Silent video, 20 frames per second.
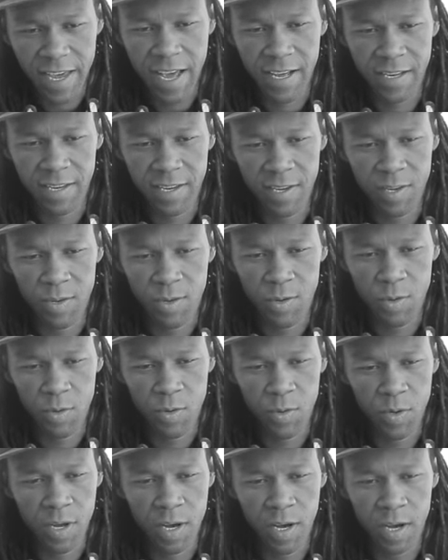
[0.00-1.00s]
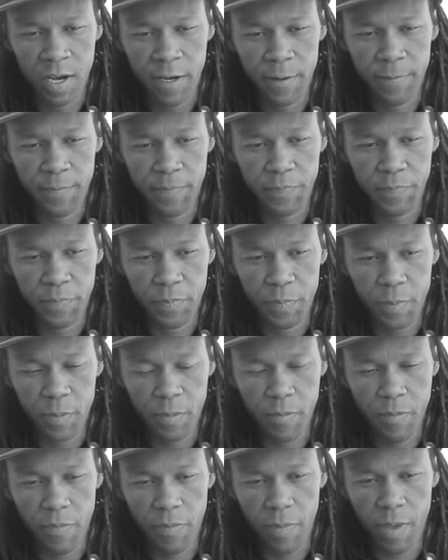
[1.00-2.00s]
access to the
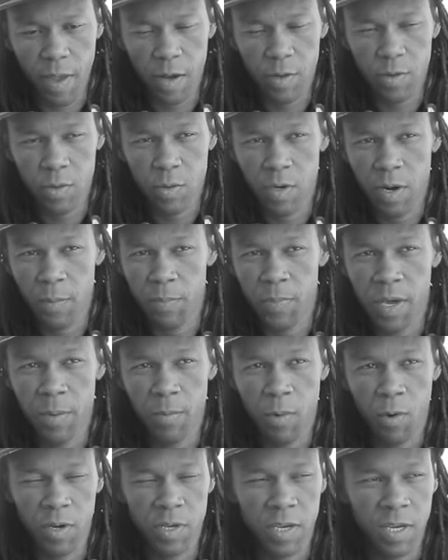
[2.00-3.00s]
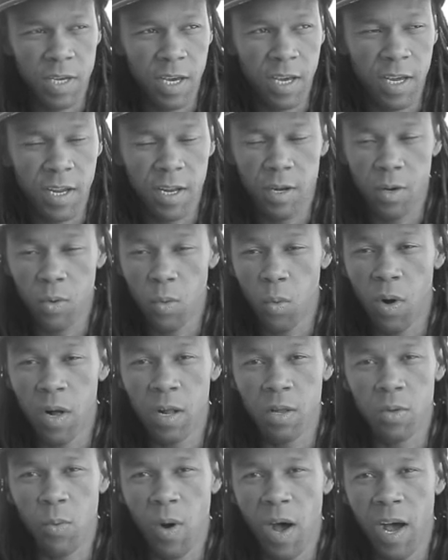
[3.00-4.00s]
b-boy scene
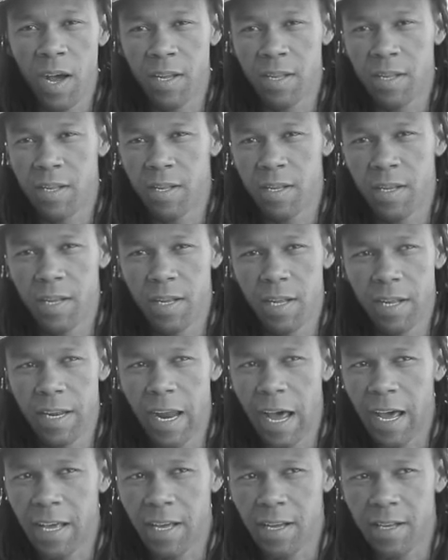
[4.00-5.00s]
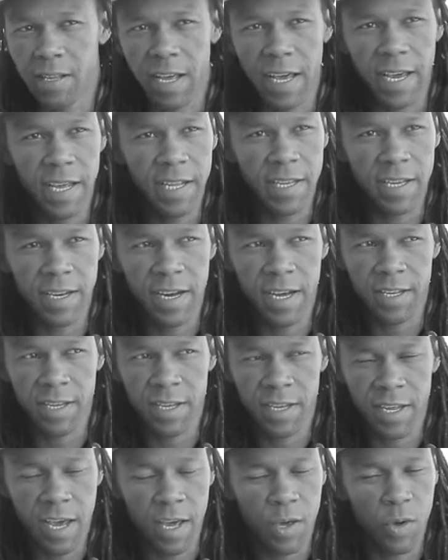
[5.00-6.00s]
worldwide. Like the internet is
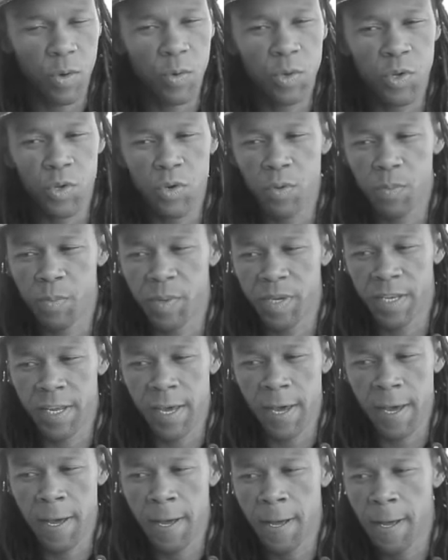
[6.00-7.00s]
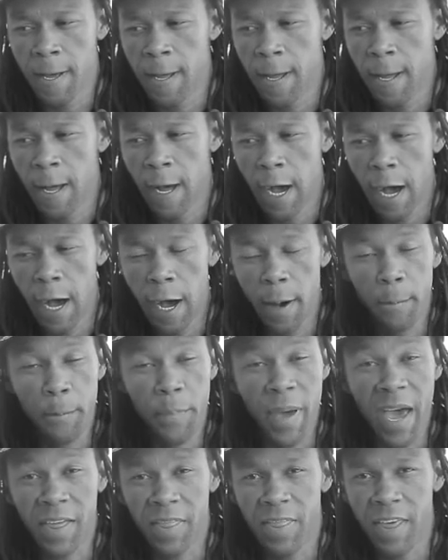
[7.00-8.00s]
there, YouTube is there.
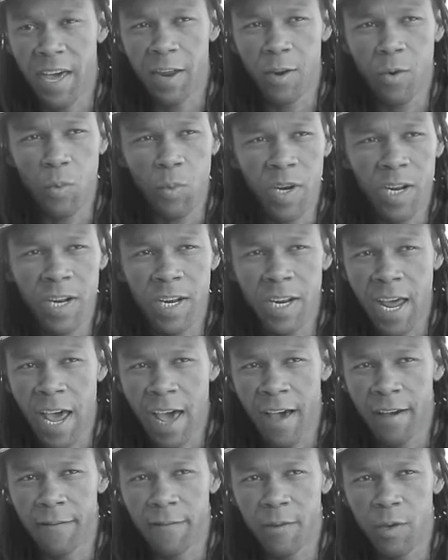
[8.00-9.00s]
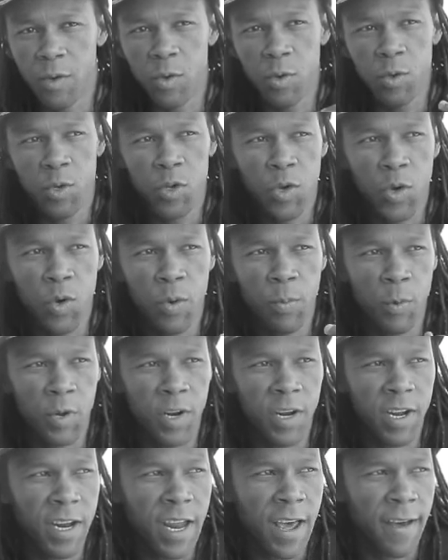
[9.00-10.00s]
Back then we didn't have YouTube, we
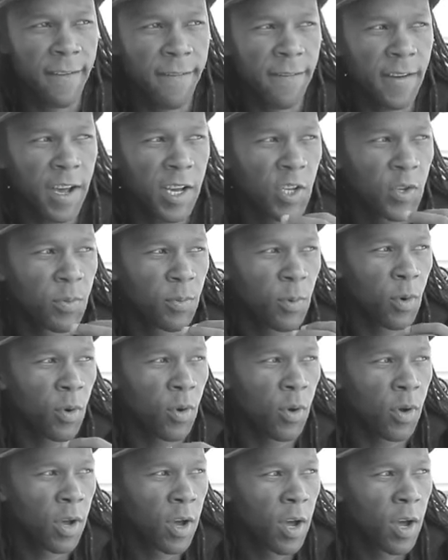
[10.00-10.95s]
didn't have Facebook,